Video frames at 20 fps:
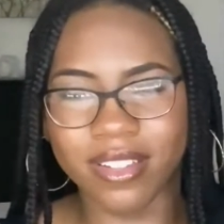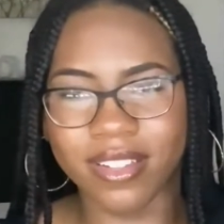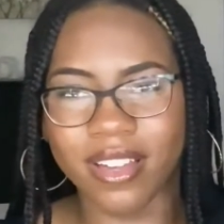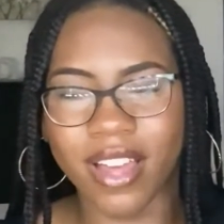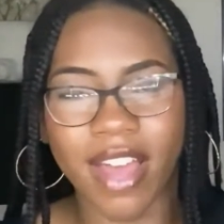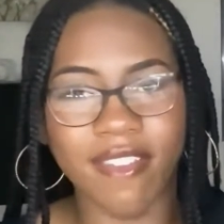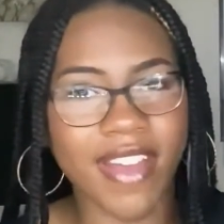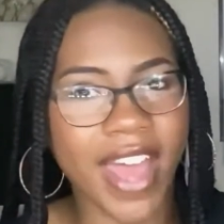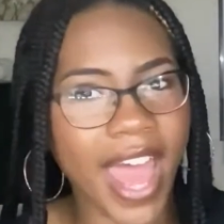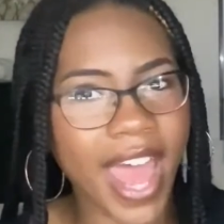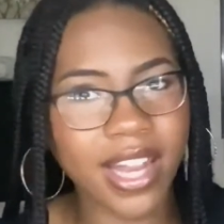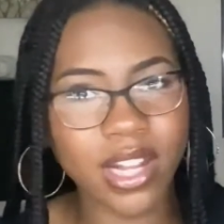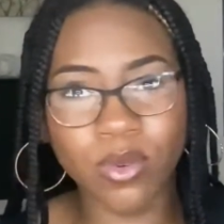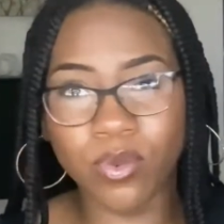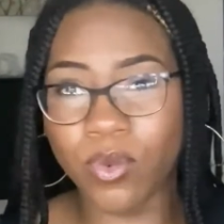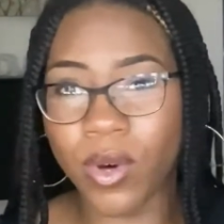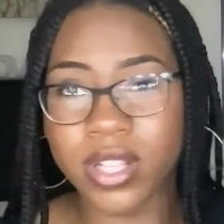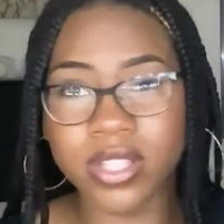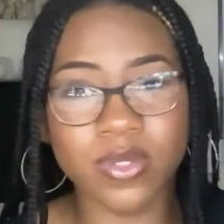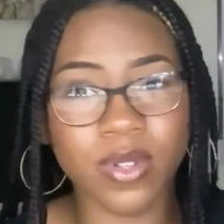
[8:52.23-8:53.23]
I've had it
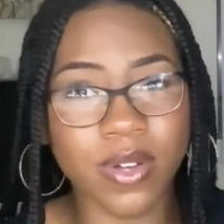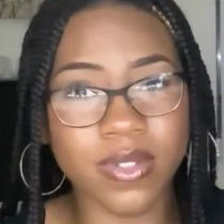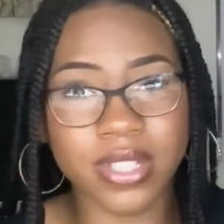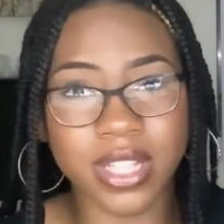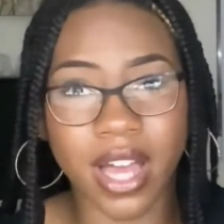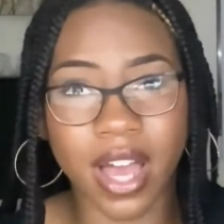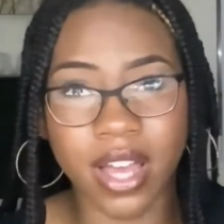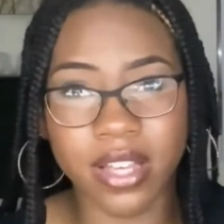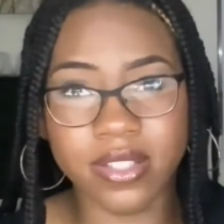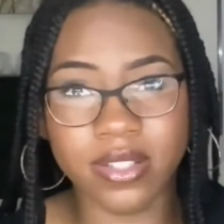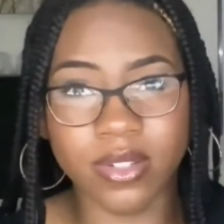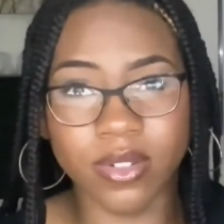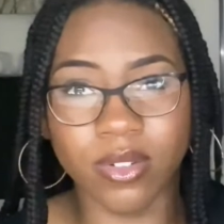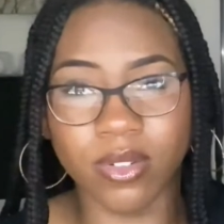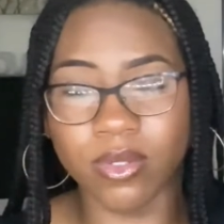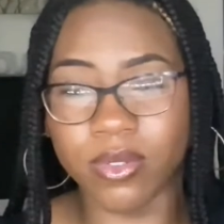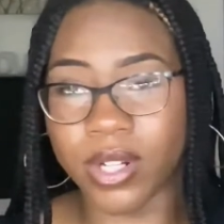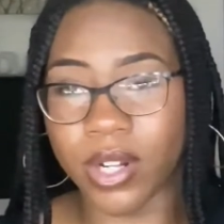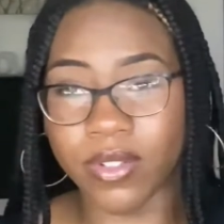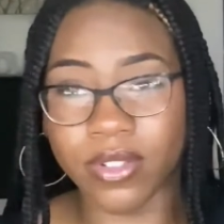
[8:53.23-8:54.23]
once when I was in high
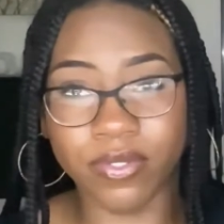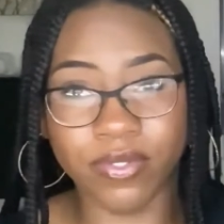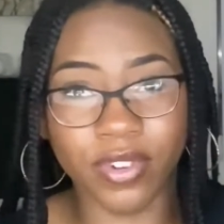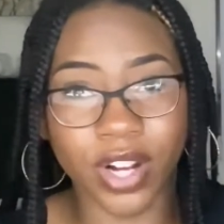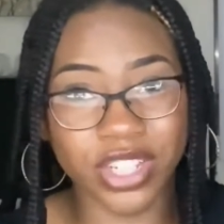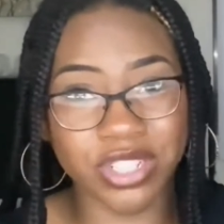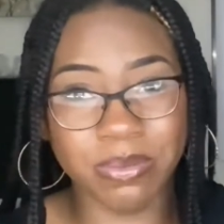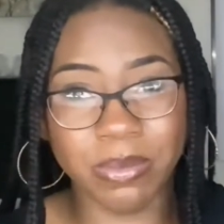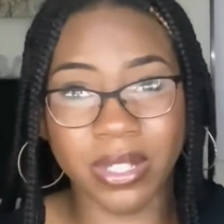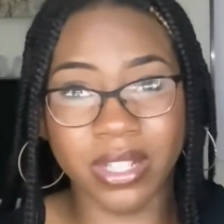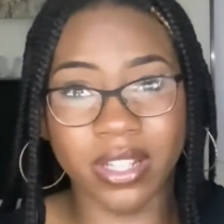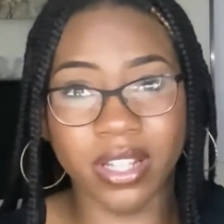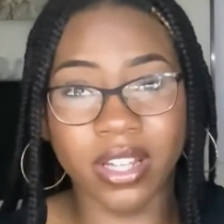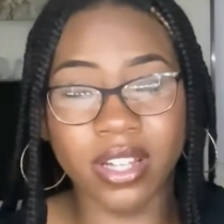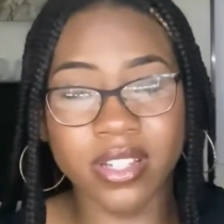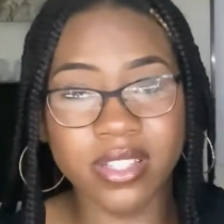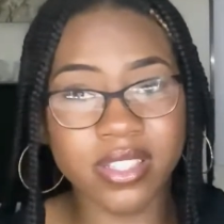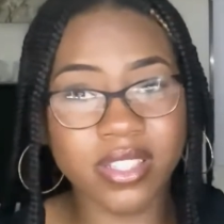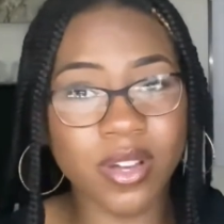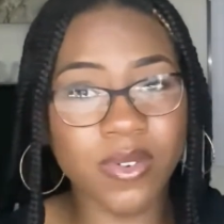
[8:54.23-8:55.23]
school, when I was a freshman.
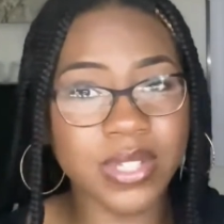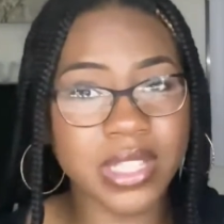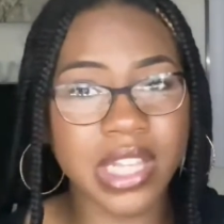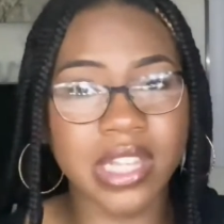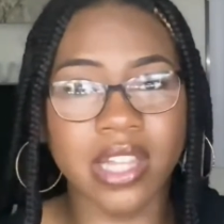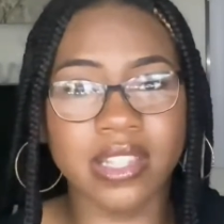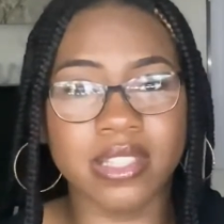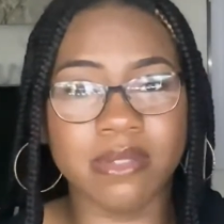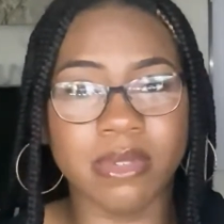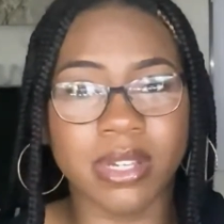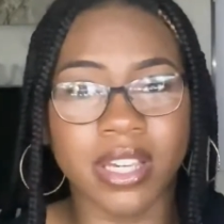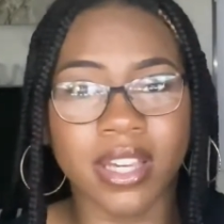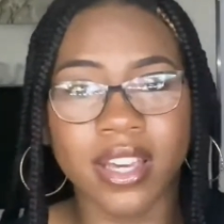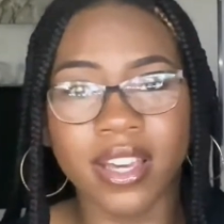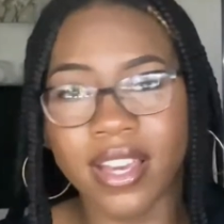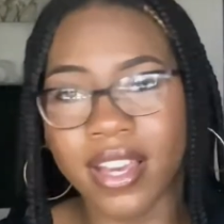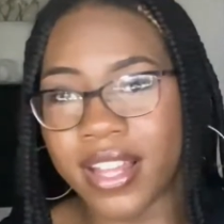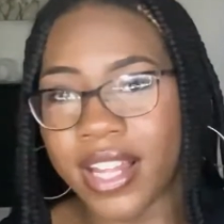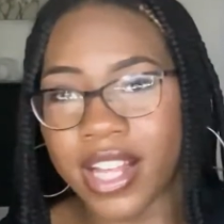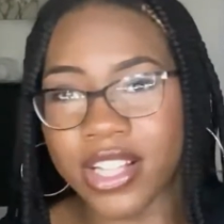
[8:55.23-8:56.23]
Someone said that to me
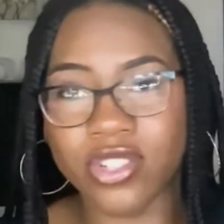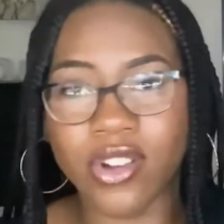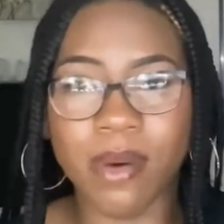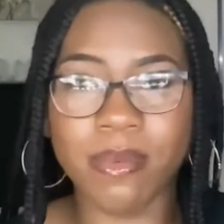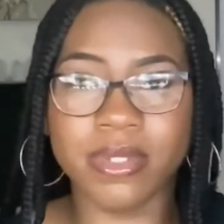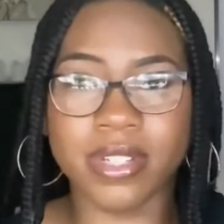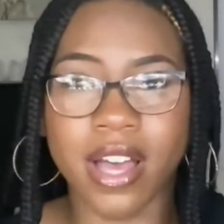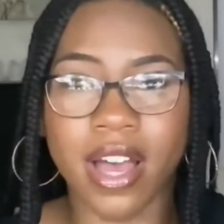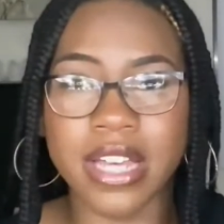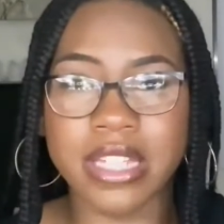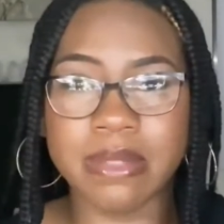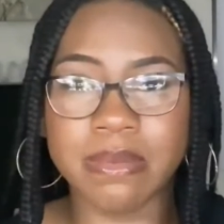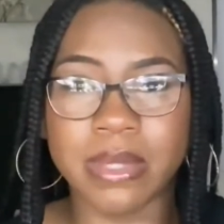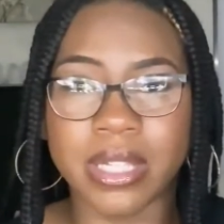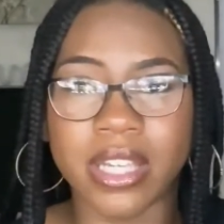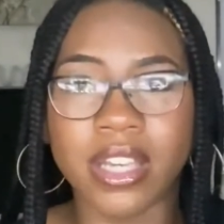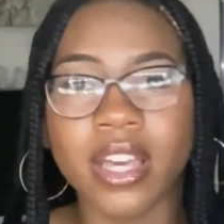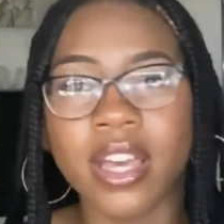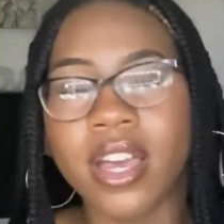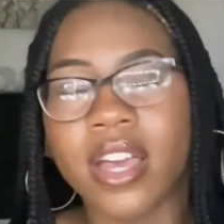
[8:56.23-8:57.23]
and that traumatized
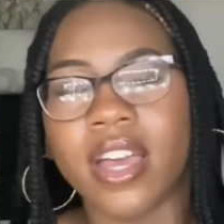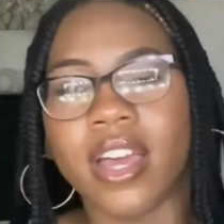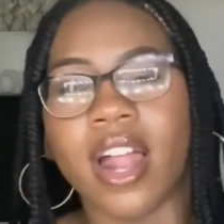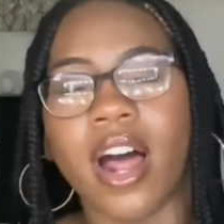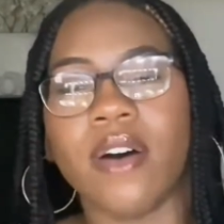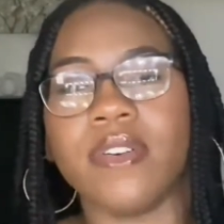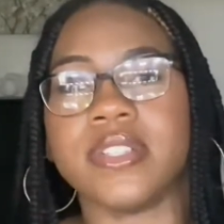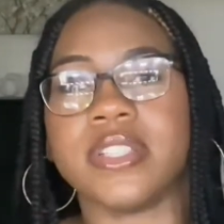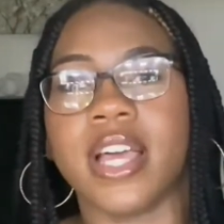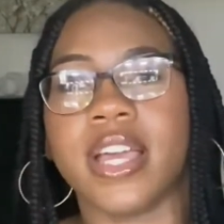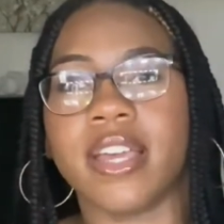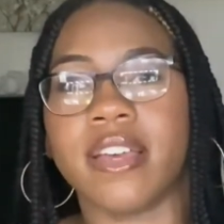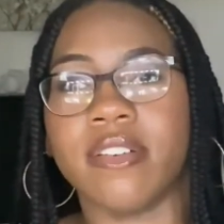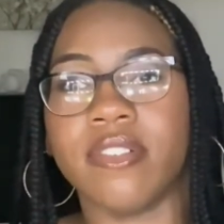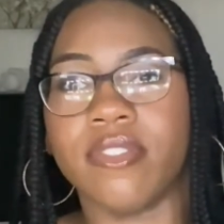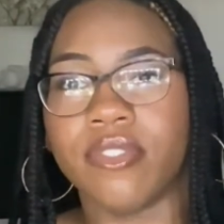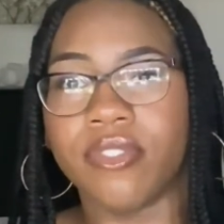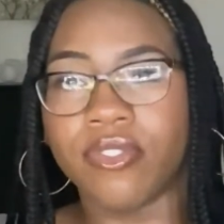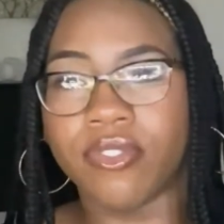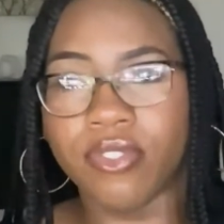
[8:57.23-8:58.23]
me, and I was like,
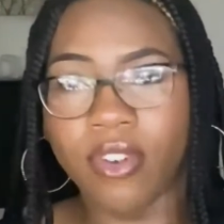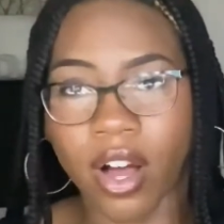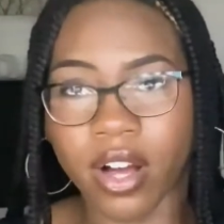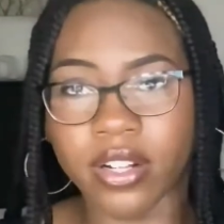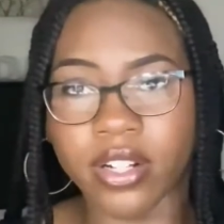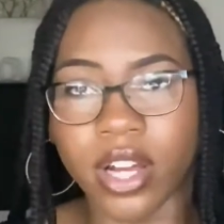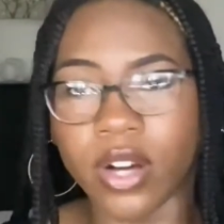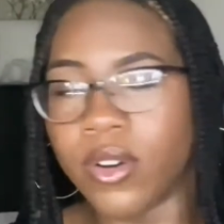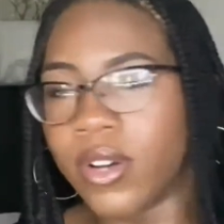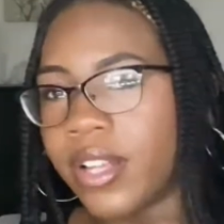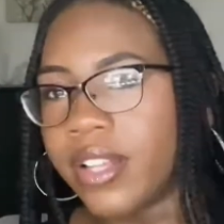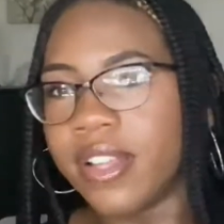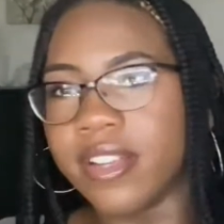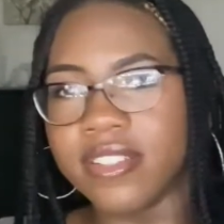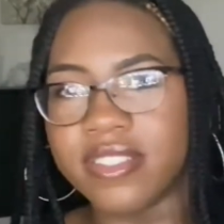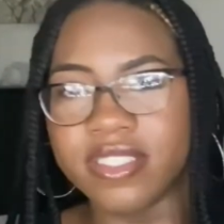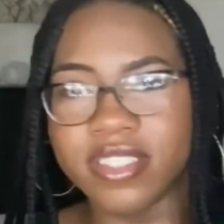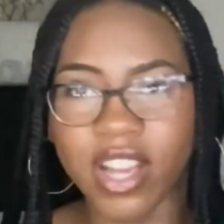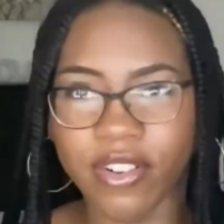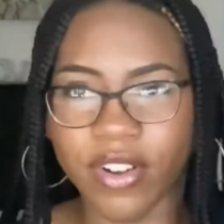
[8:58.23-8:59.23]
fuck no, that's
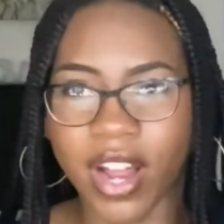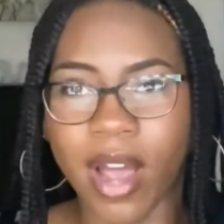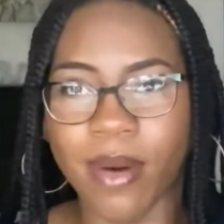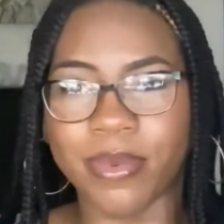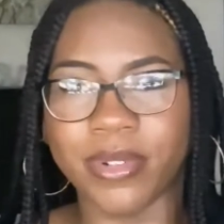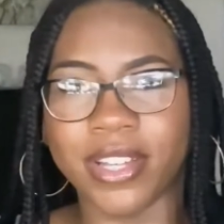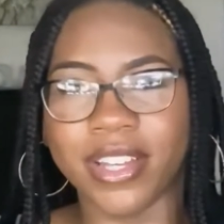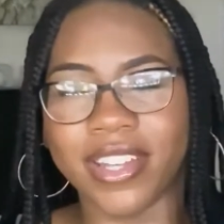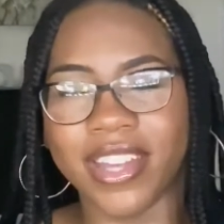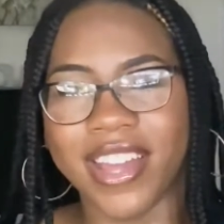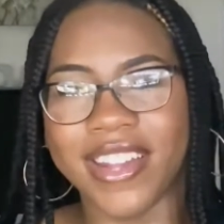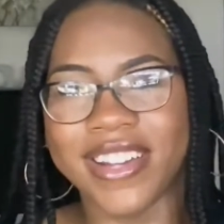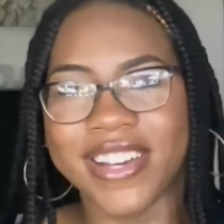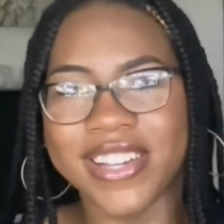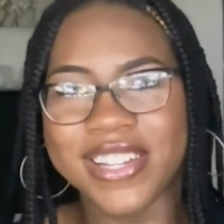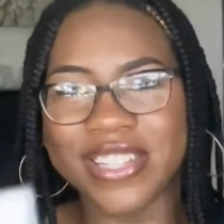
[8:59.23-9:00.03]
never happening again.